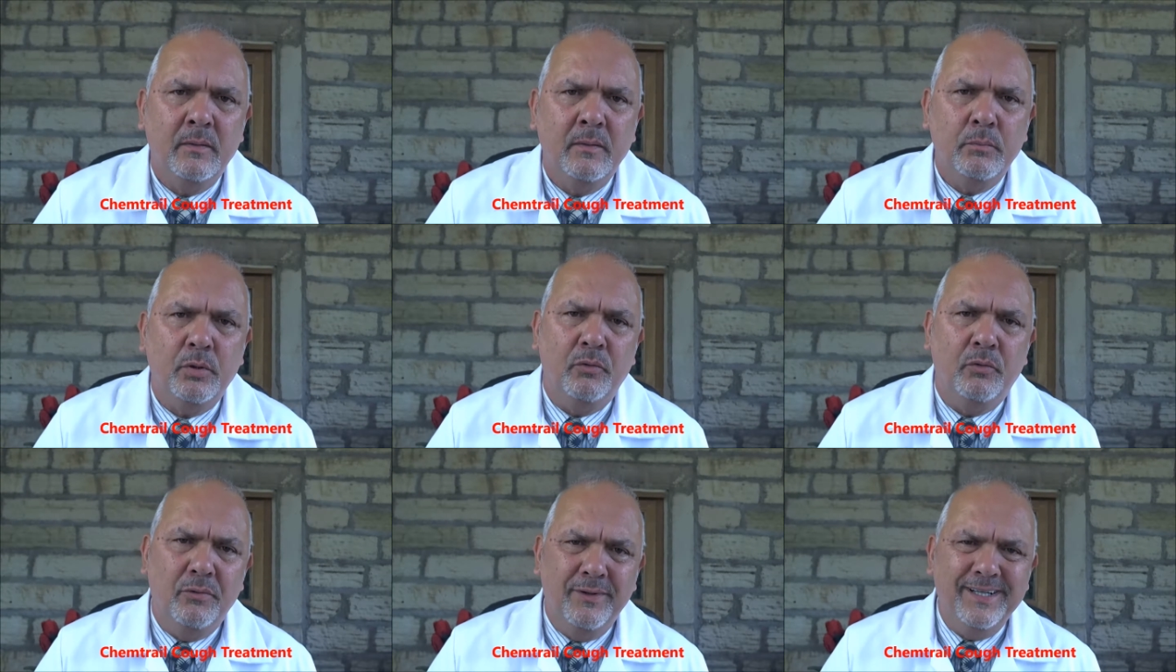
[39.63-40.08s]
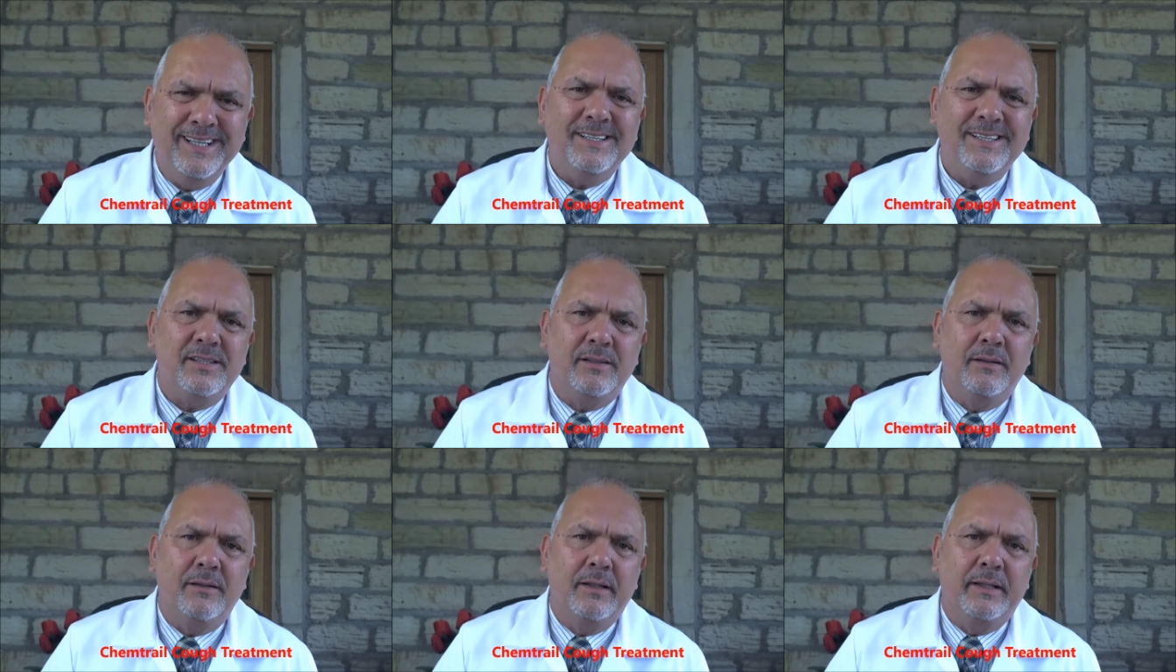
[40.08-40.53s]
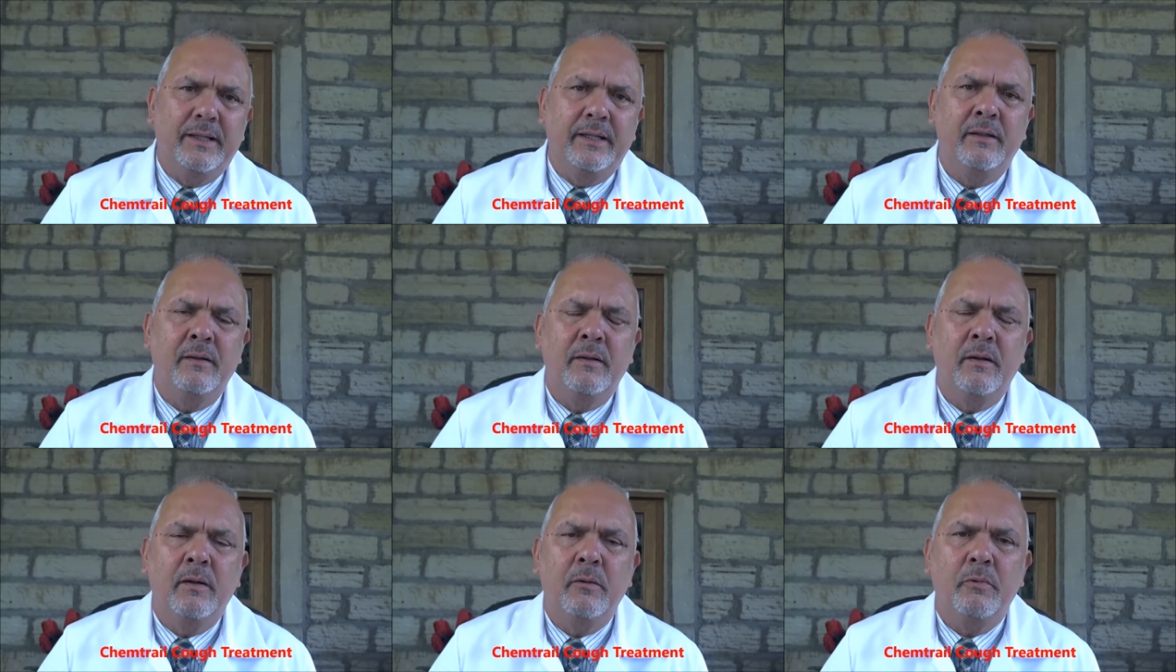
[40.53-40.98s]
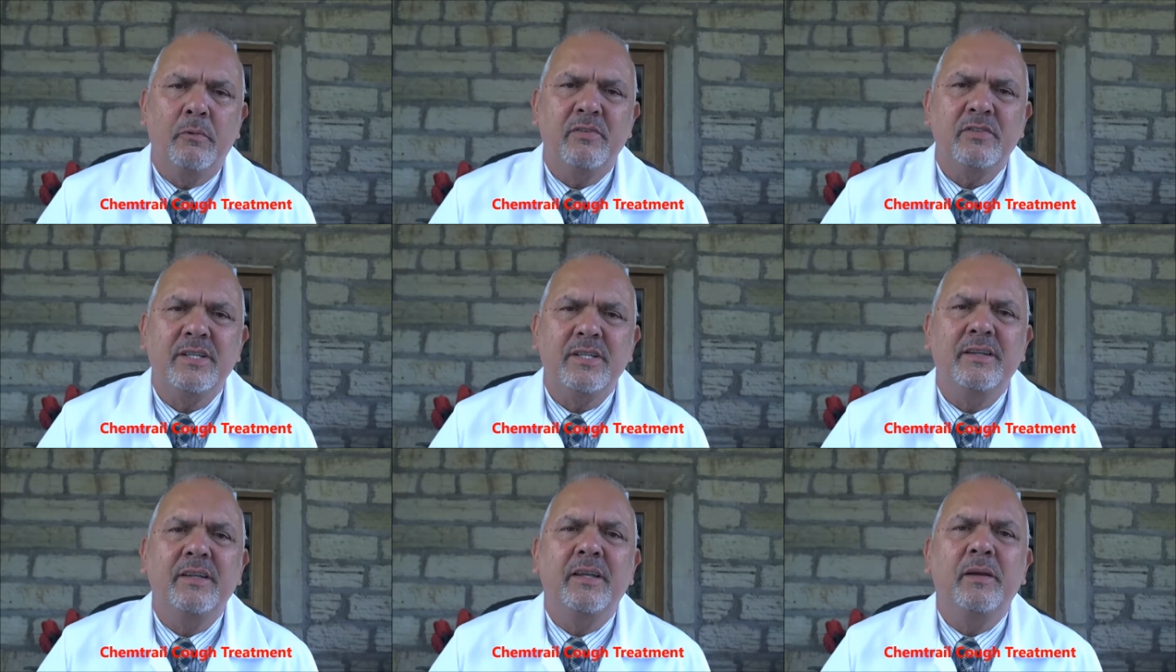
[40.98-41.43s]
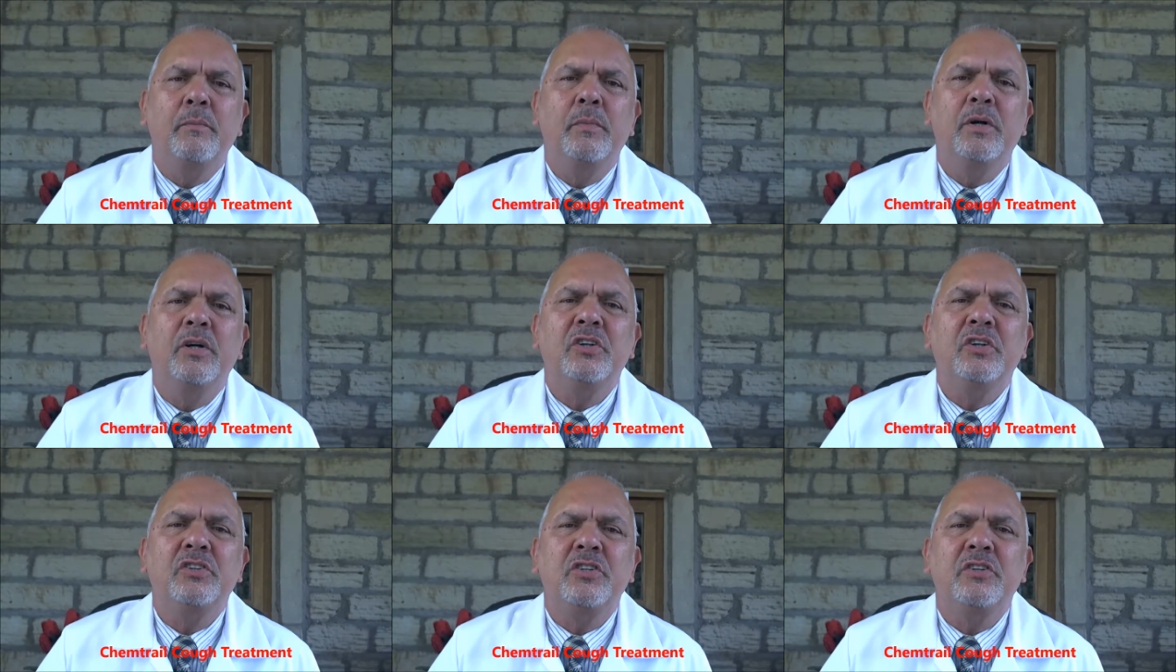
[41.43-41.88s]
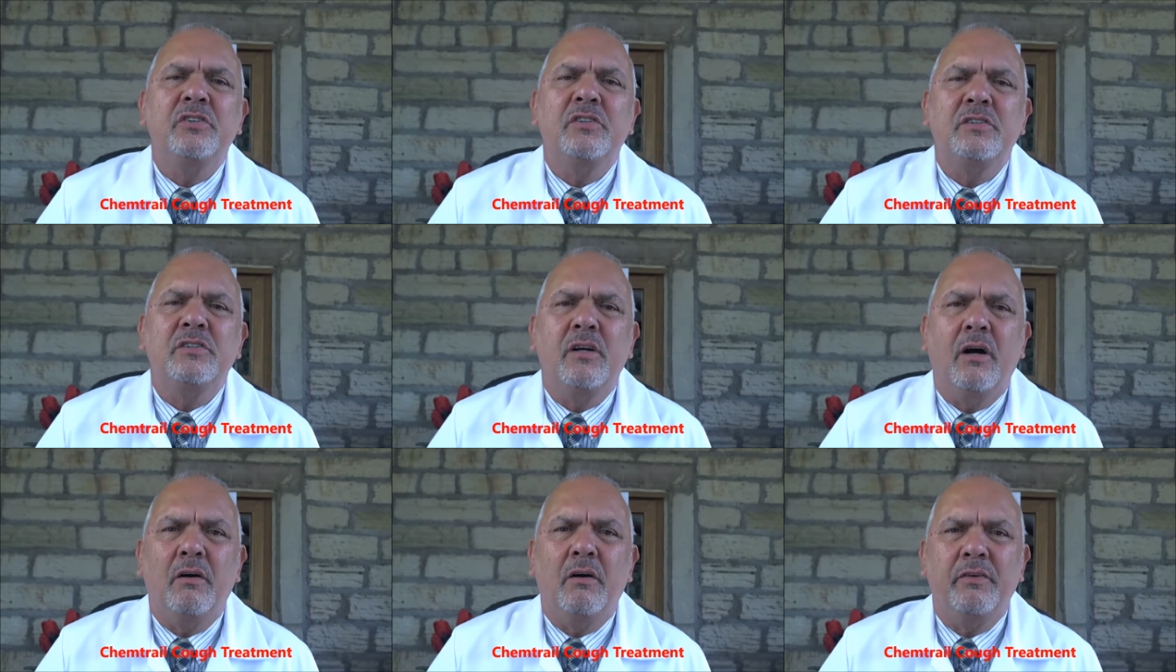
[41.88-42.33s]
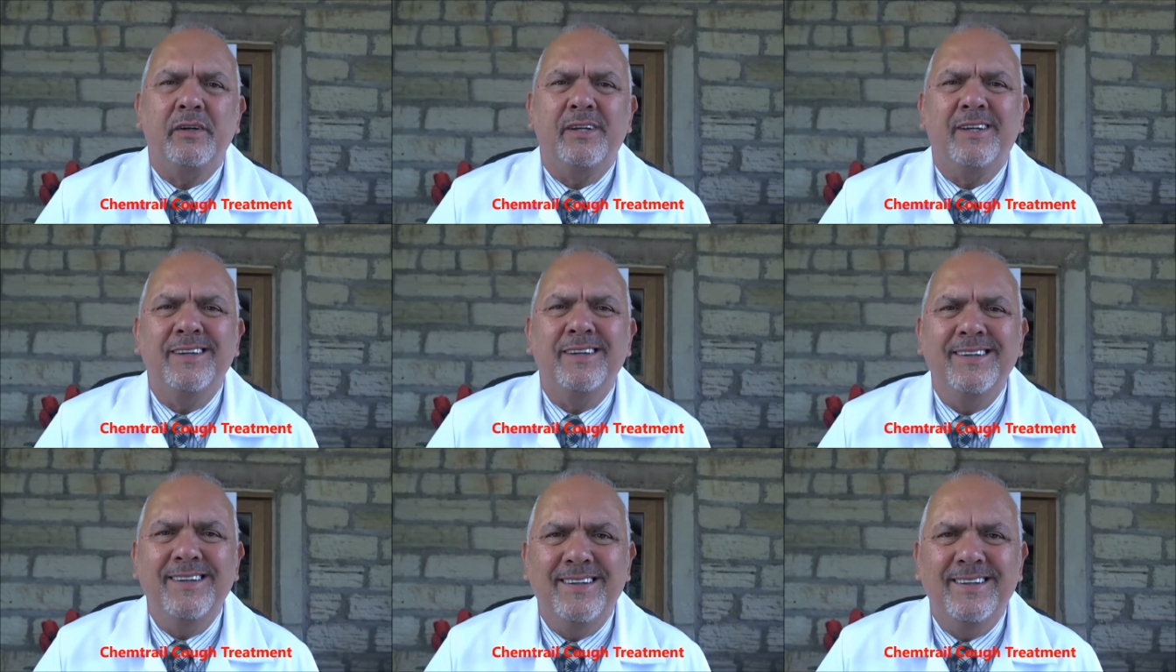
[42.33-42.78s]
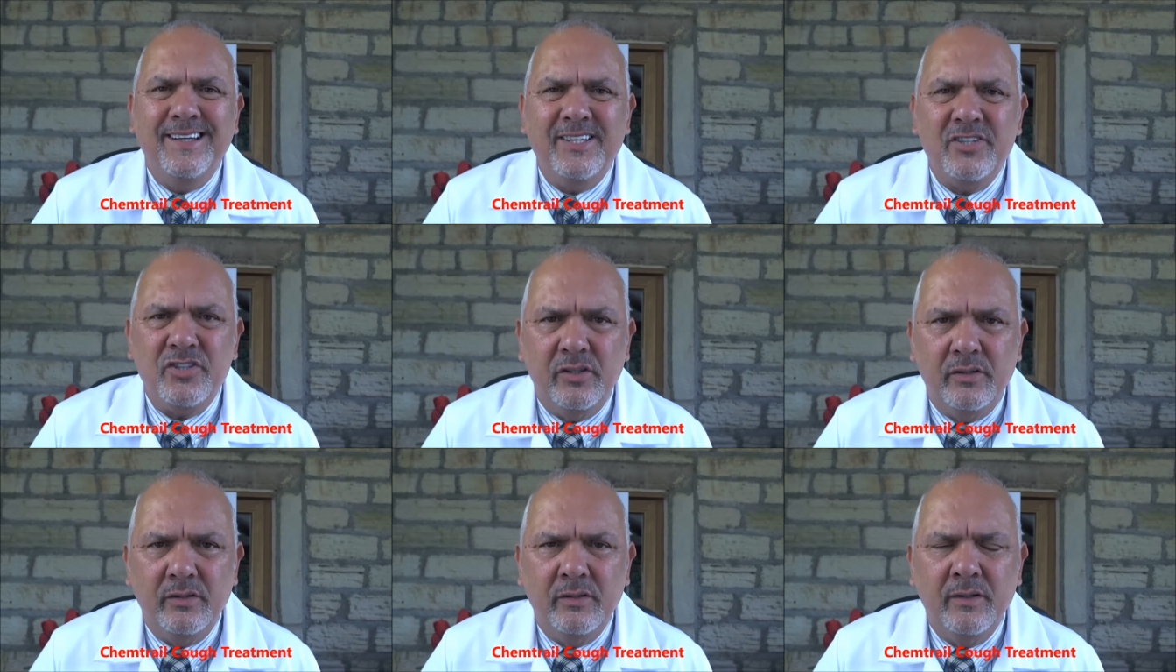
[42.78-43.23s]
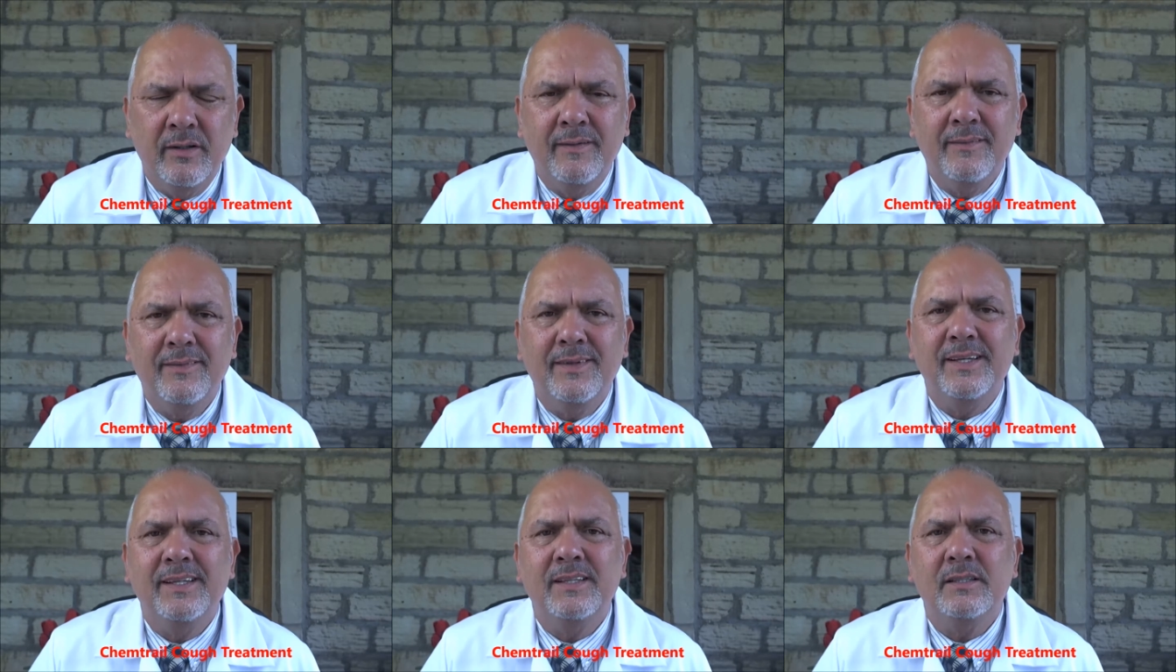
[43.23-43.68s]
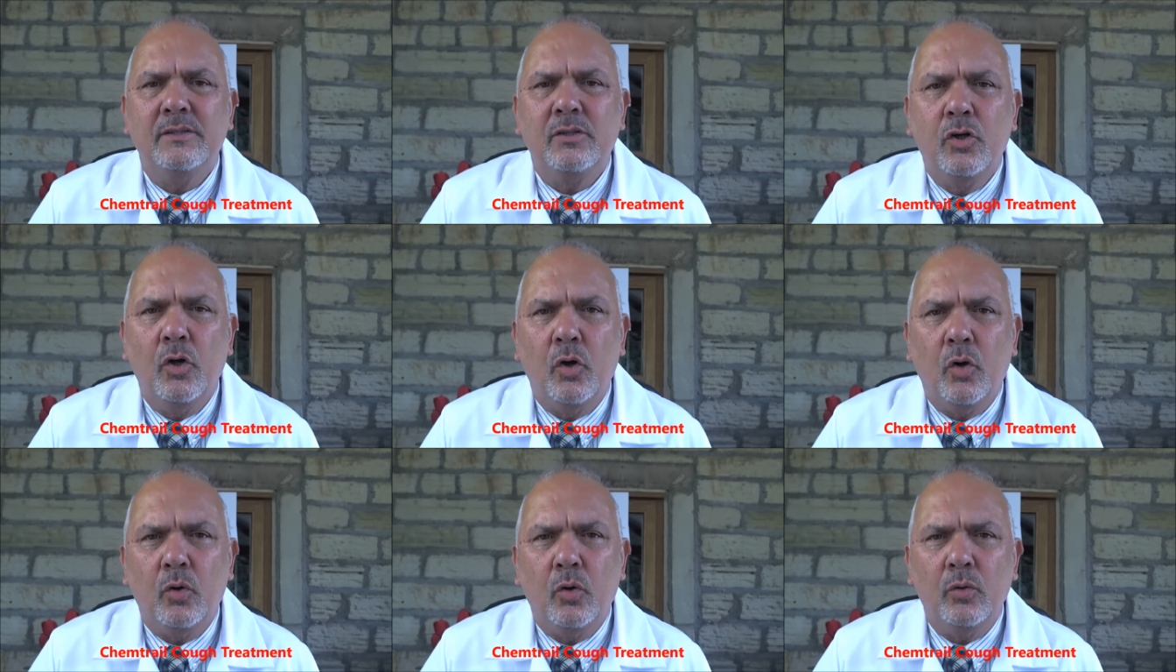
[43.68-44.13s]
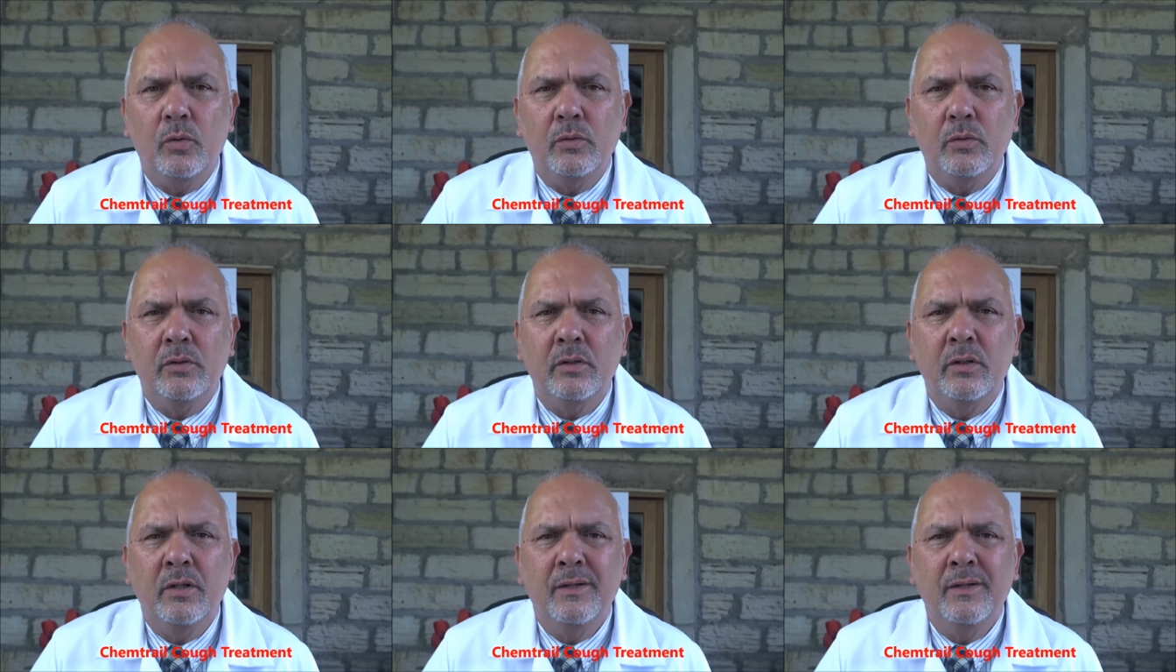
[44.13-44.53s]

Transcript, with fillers: But recently we've seen the emergence of a condition that is called